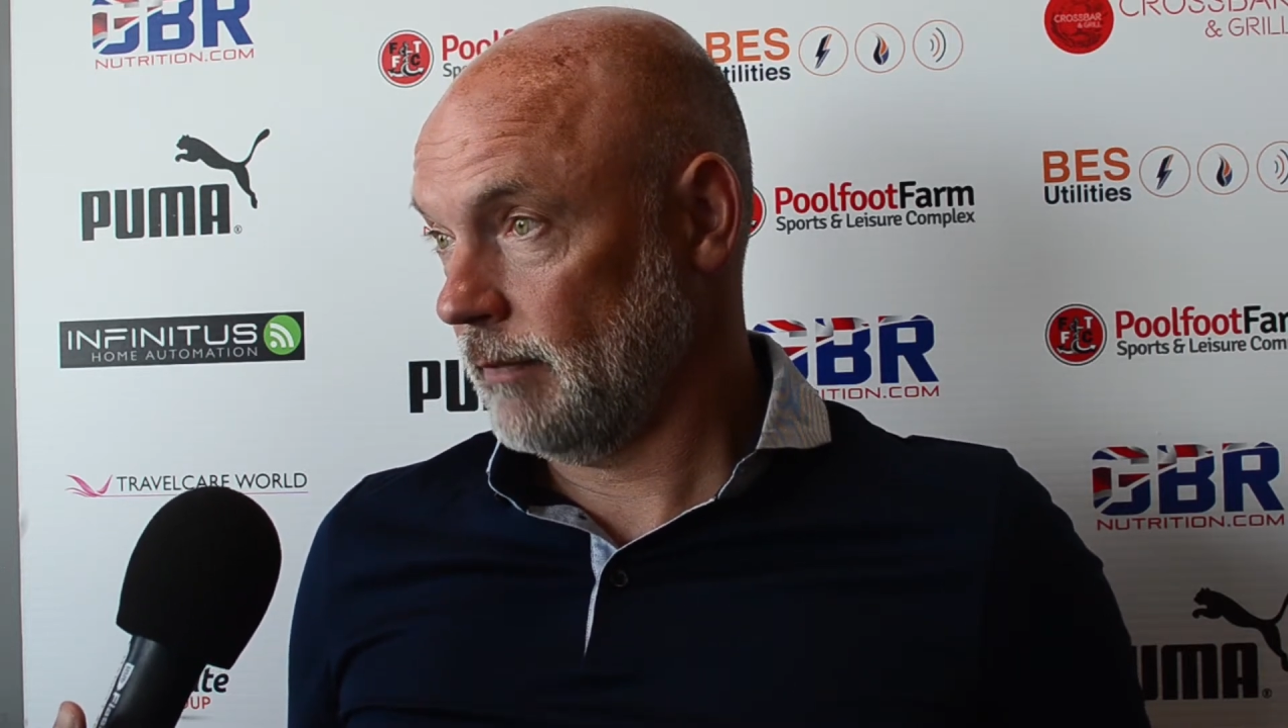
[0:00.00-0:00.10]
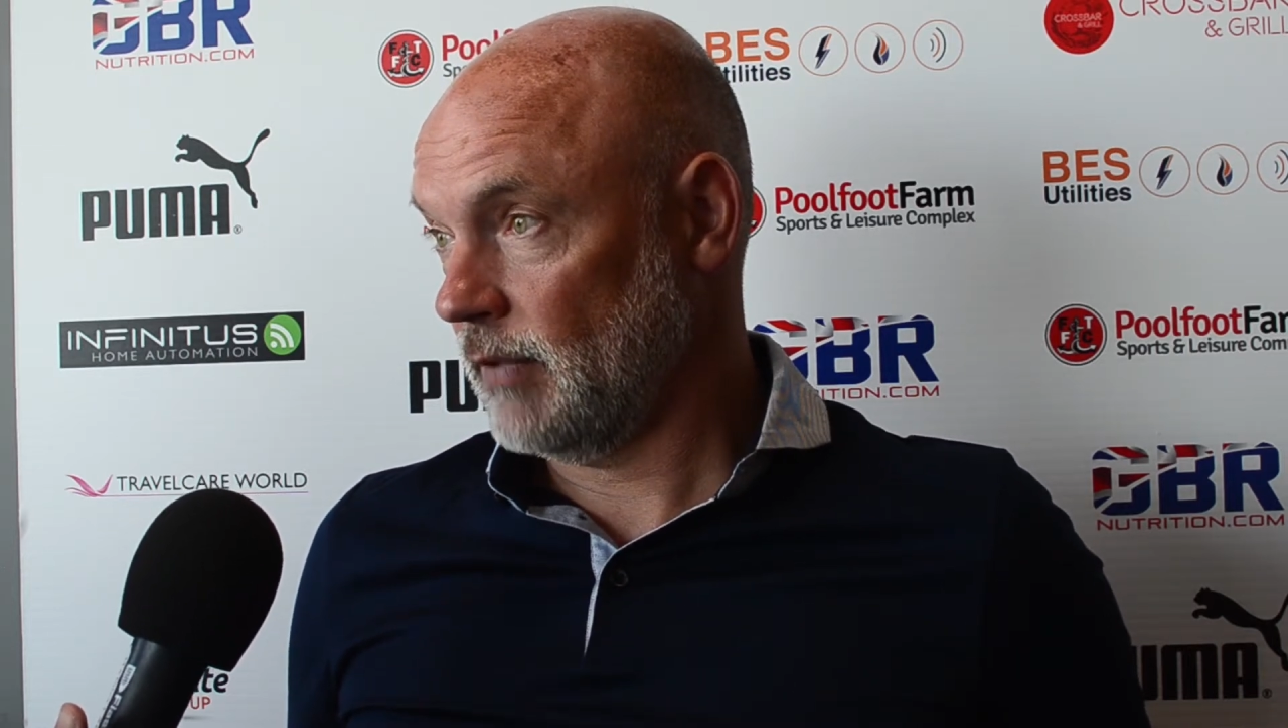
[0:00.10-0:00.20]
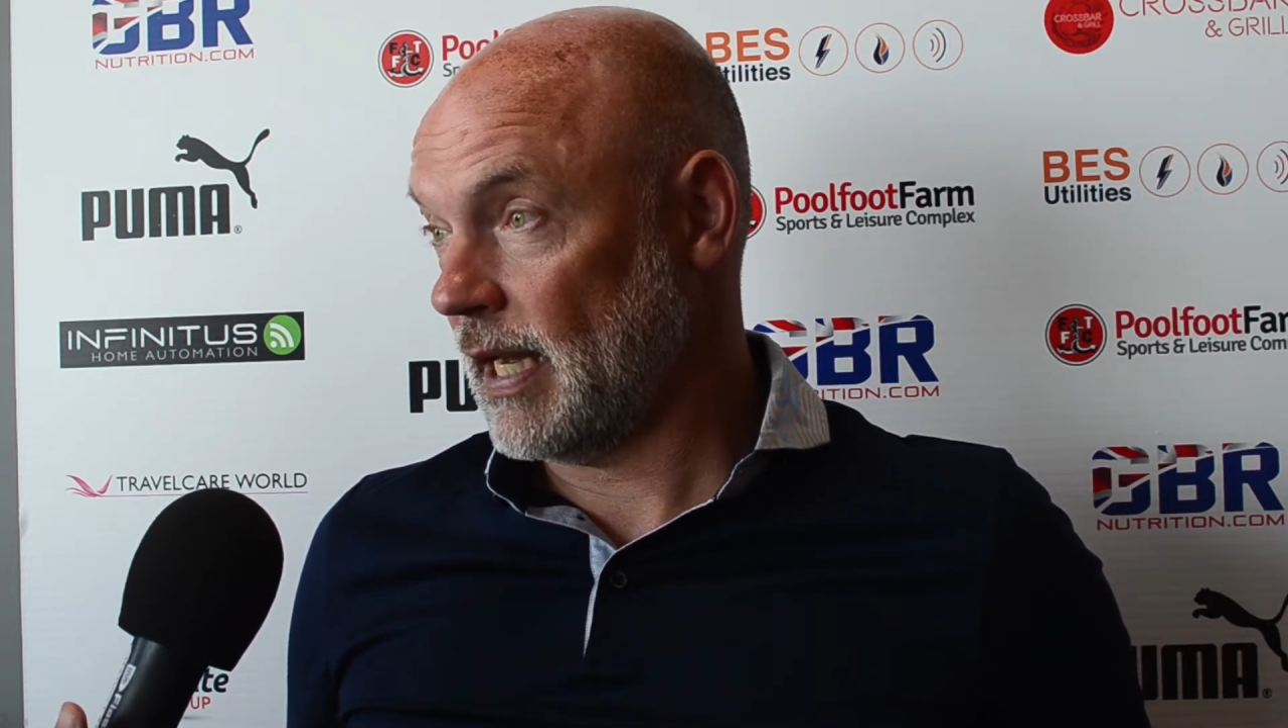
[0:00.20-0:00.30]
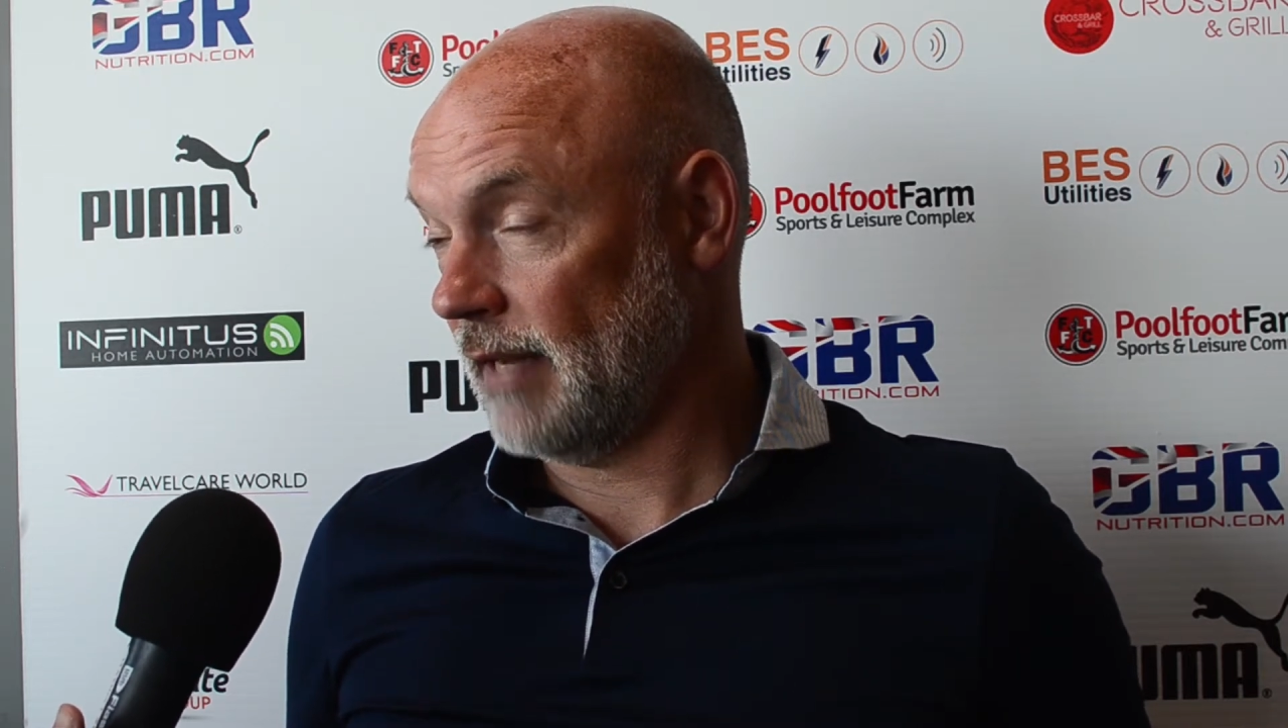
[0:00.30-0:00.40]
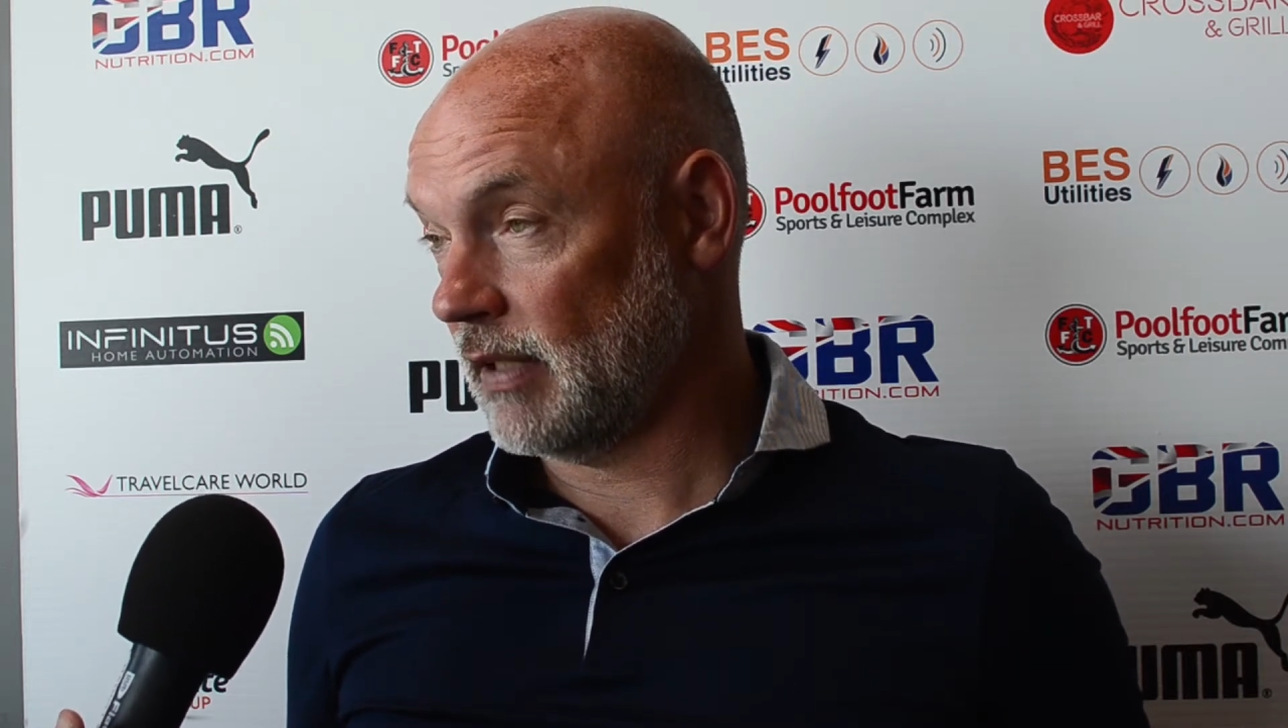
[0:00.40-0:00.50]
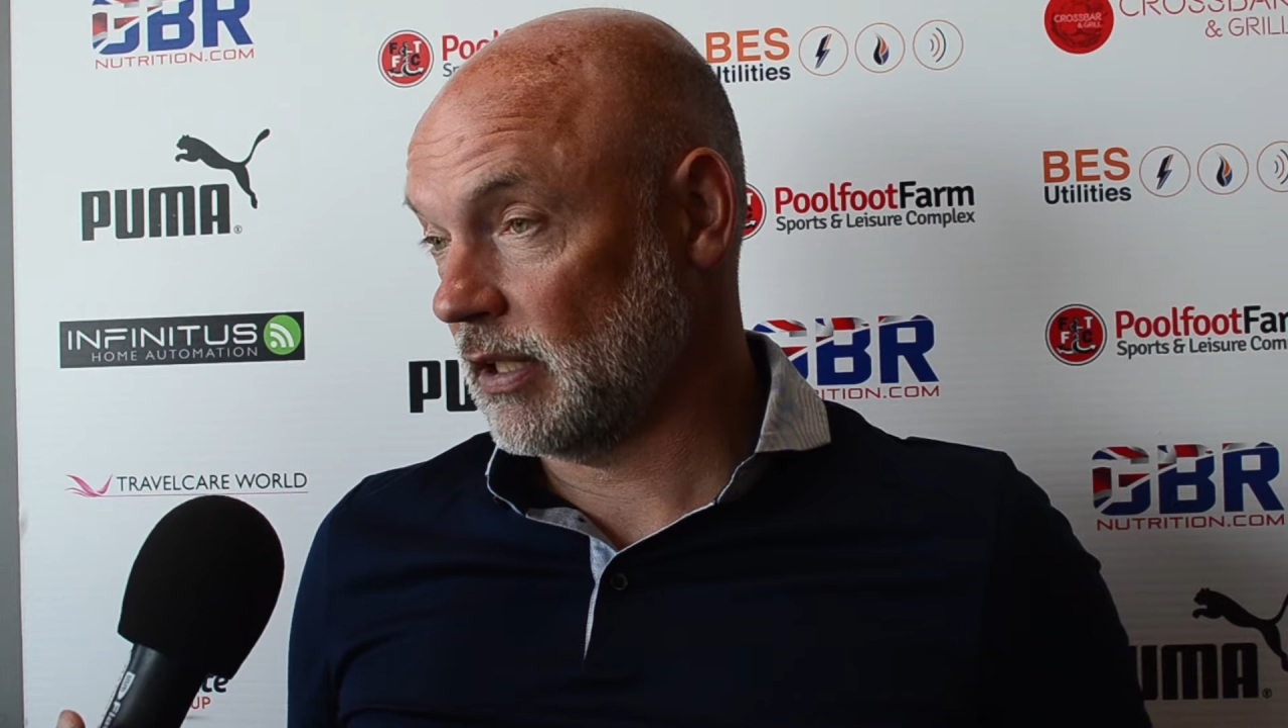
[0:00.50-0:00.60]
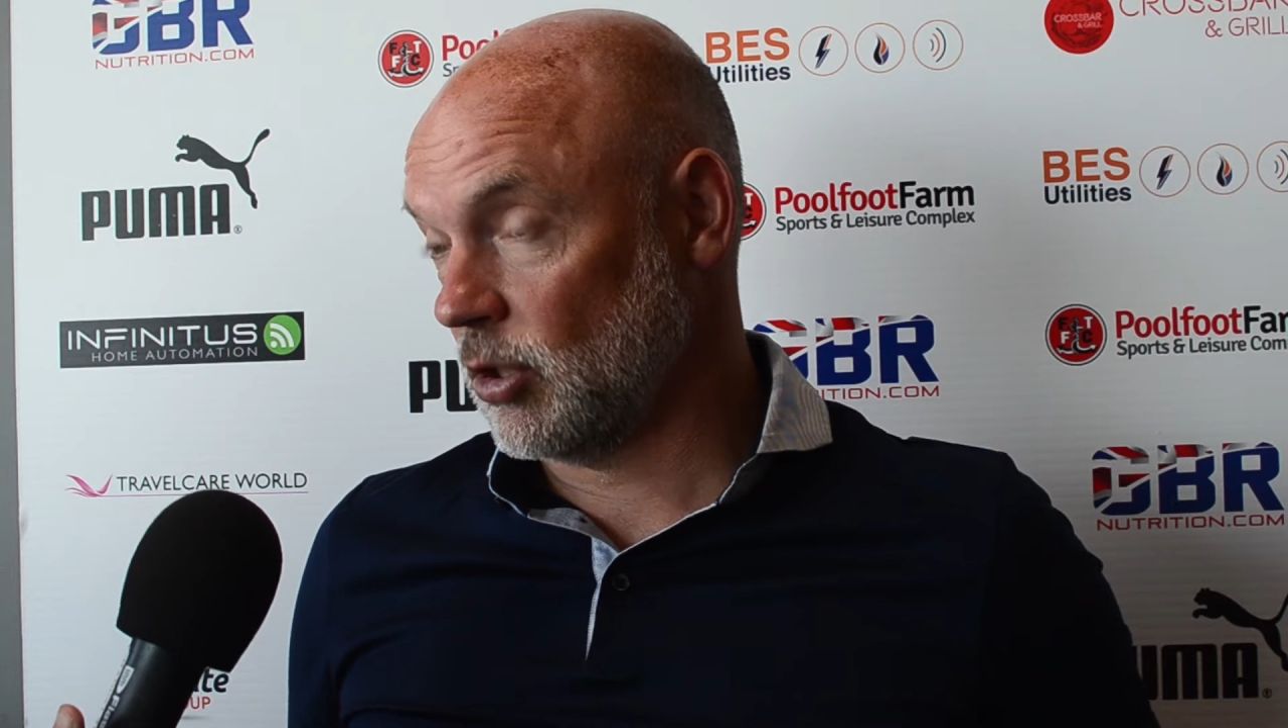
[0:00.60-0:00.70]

we're having the